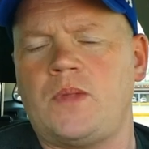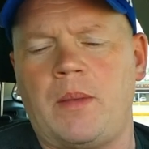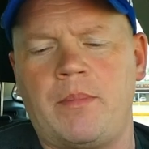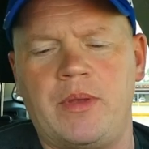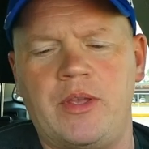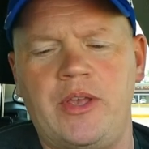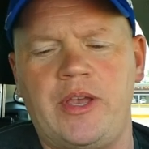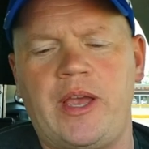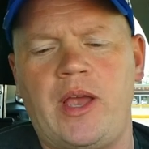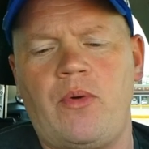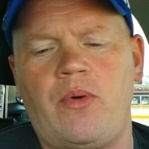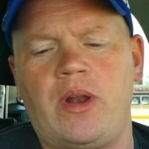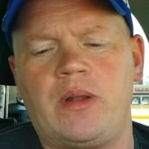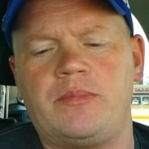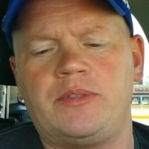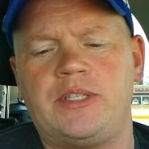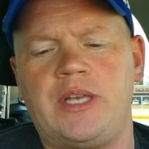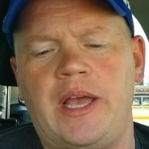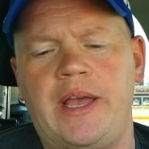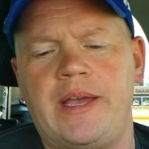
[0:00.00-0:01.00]
But you get what
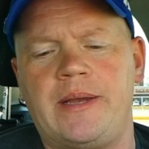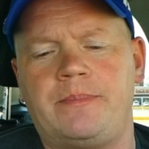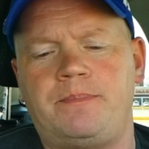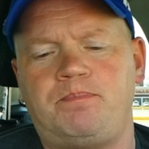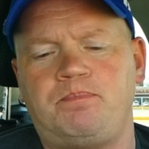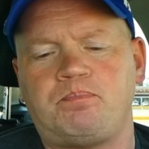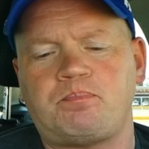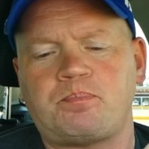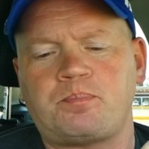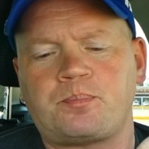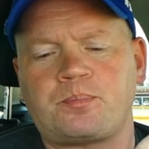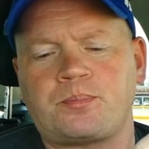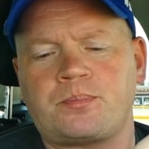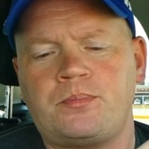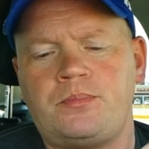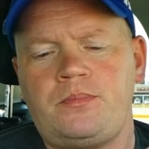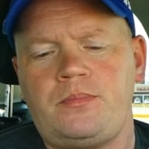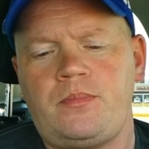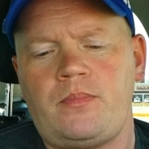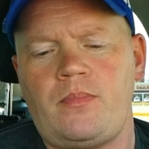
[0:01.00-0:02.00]
I'm saying.
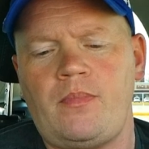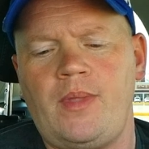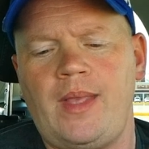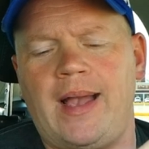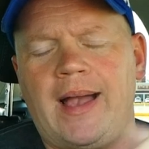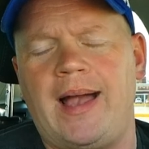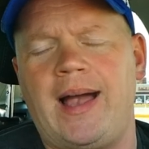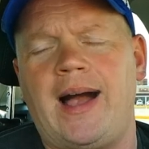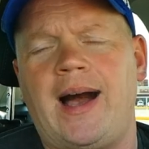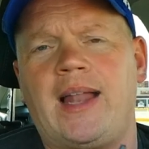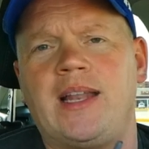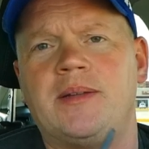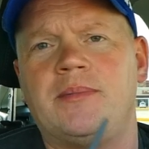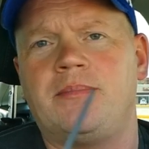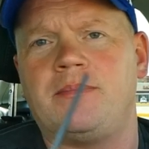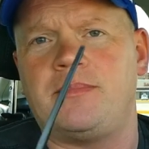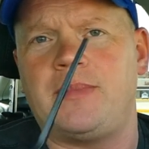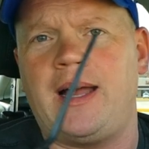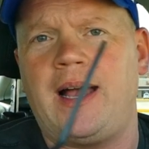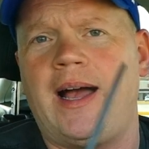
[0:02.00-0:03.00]
I highly,
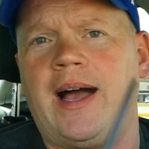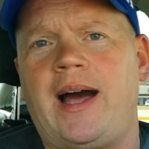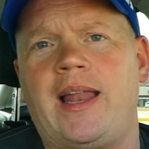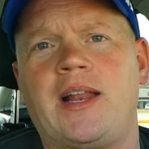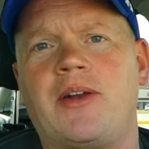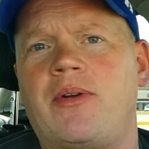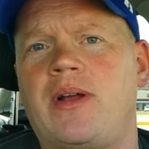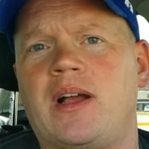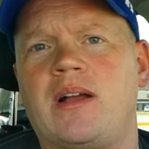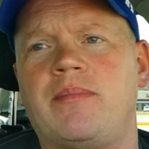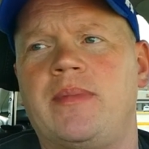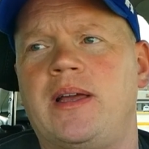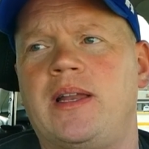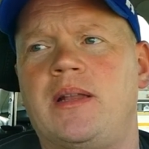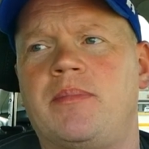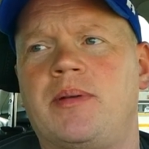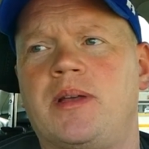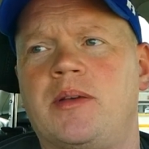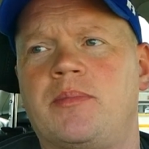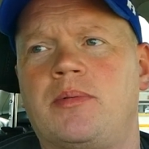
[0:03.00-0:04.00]
I highly
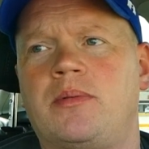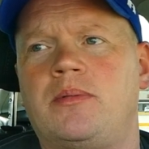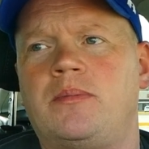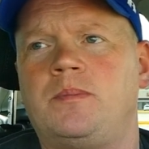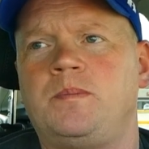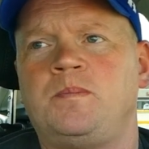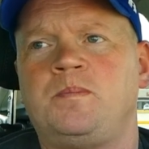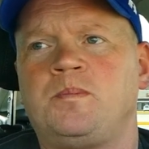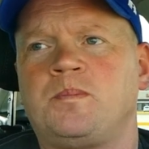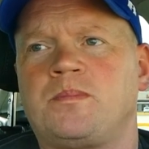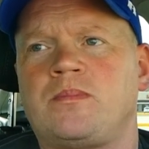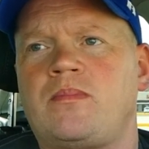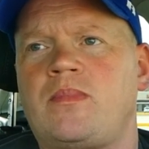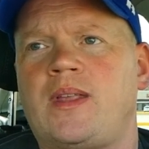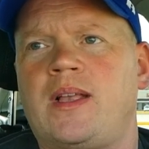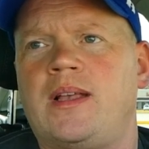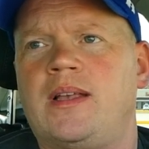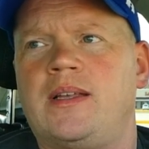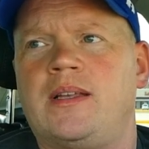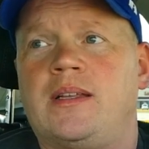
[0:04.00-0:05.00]
recommend it, people.
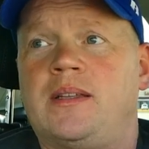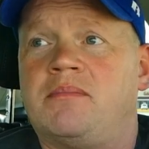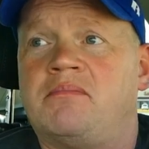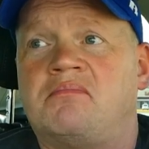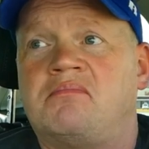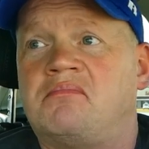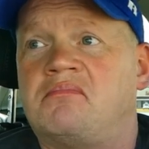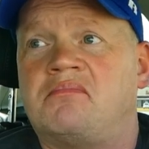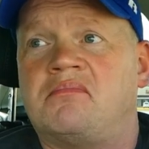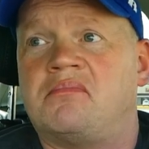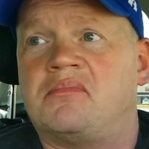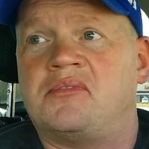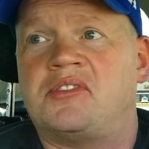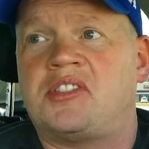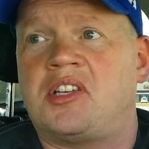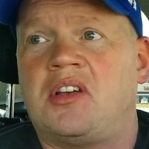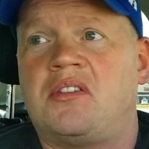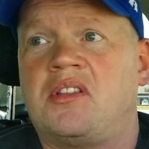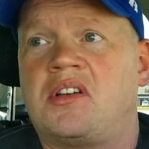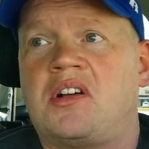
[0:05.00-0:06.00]

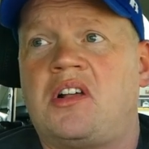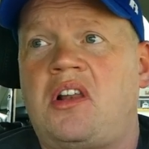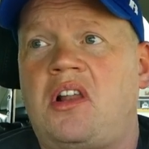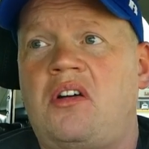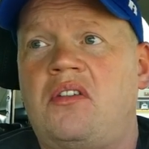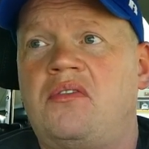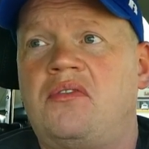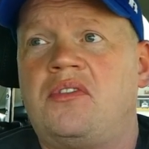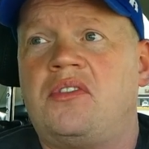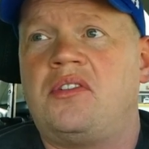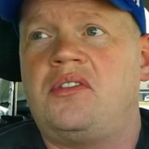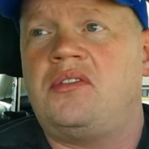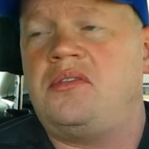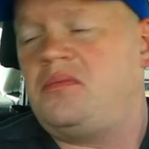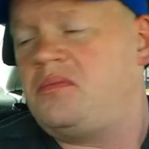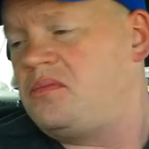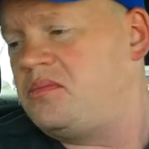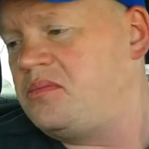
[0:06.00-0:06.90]
Saw the clover.